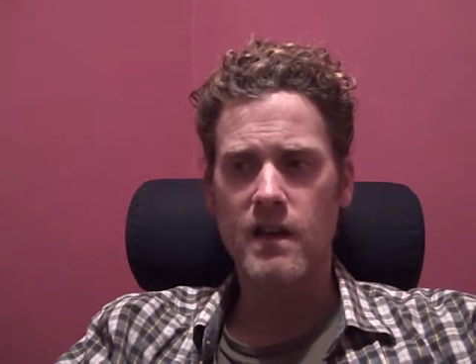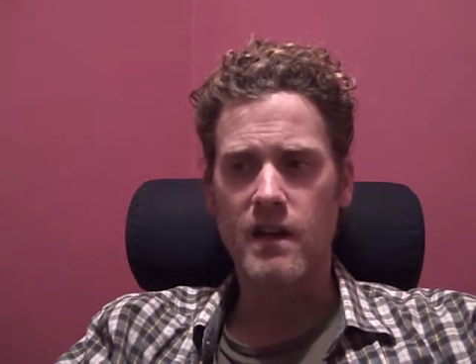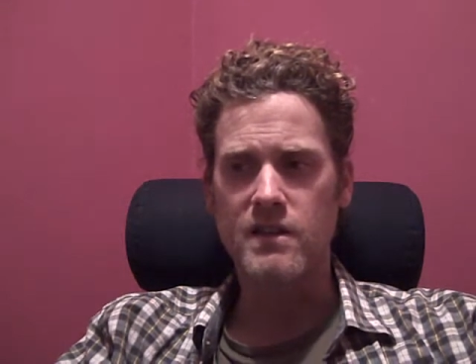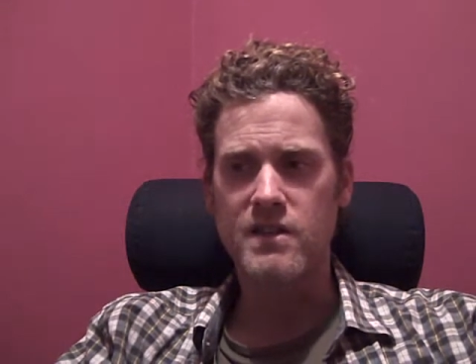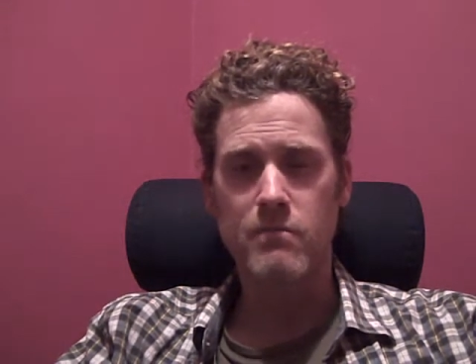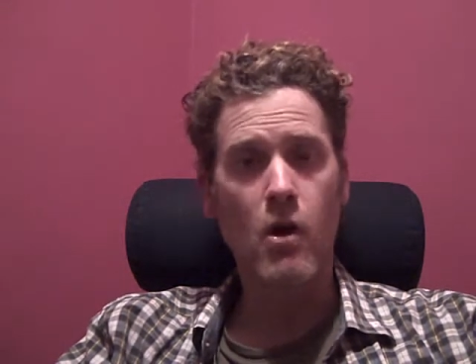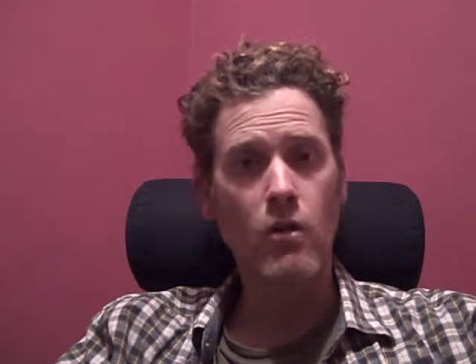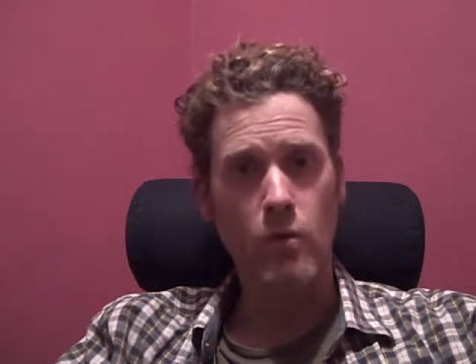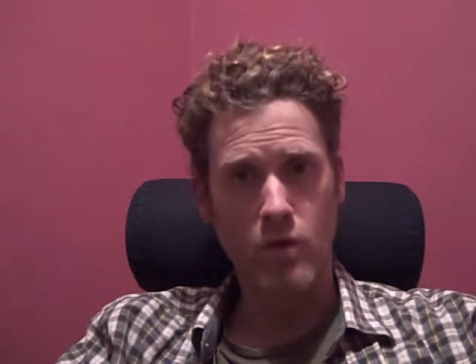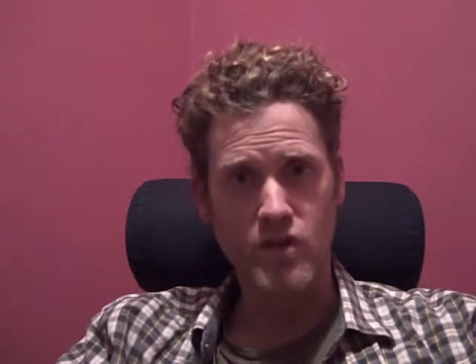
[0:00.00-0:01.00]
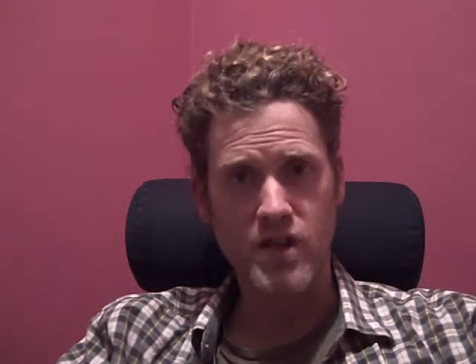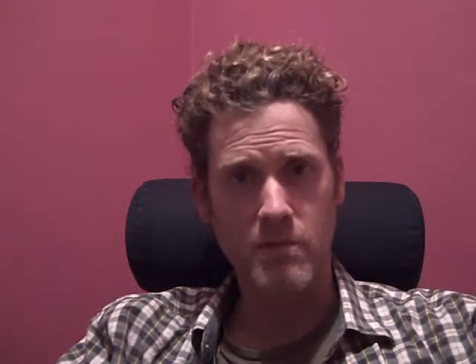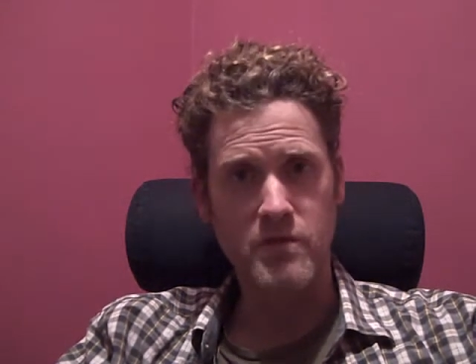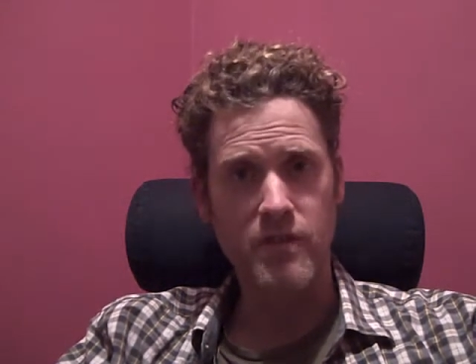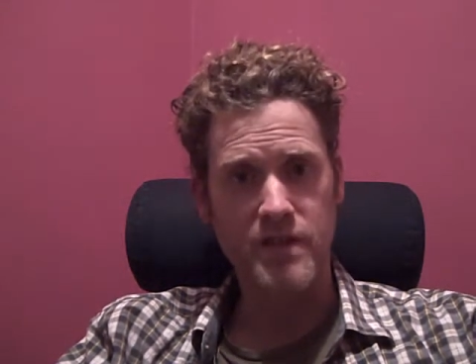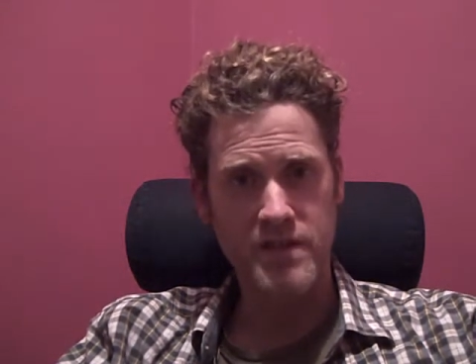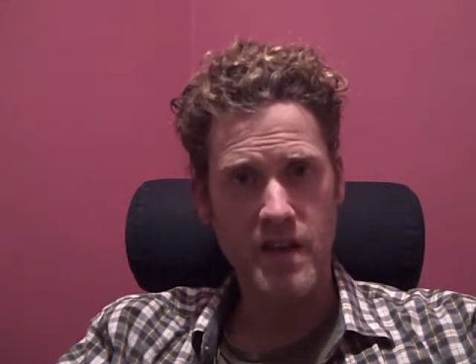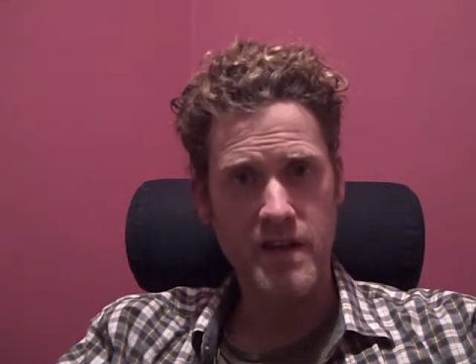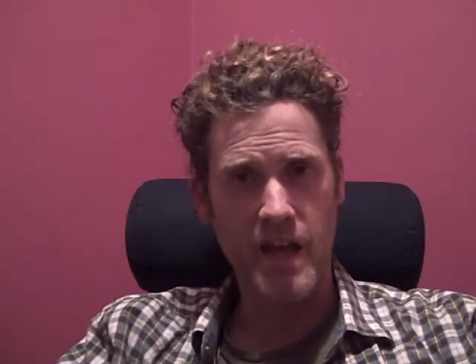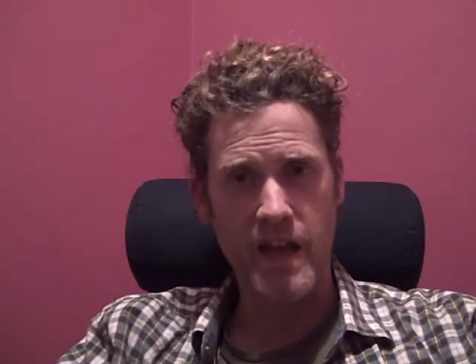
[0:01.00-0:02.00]
uh, smaller workshops on the
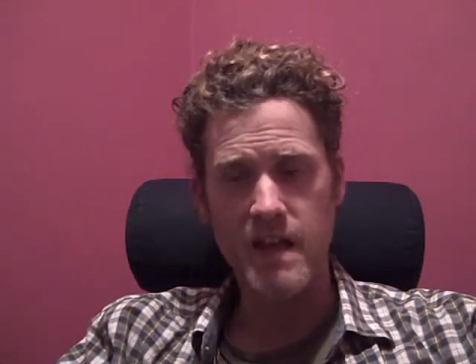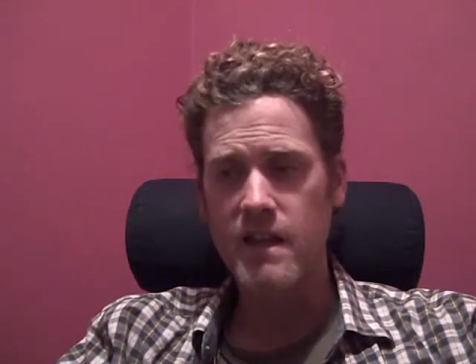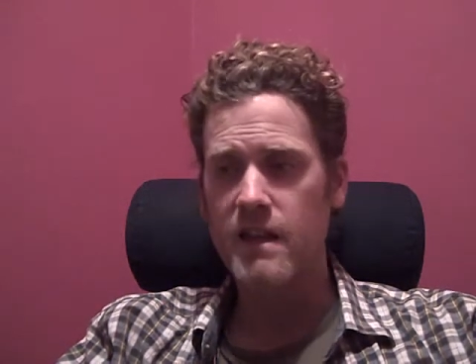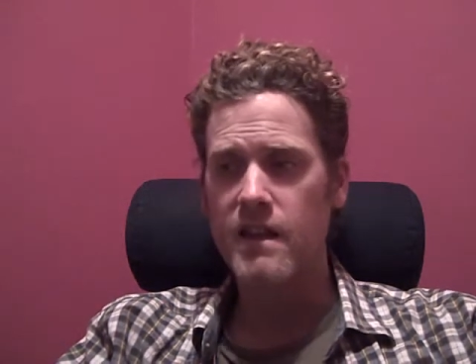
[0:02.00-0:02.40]
Sunday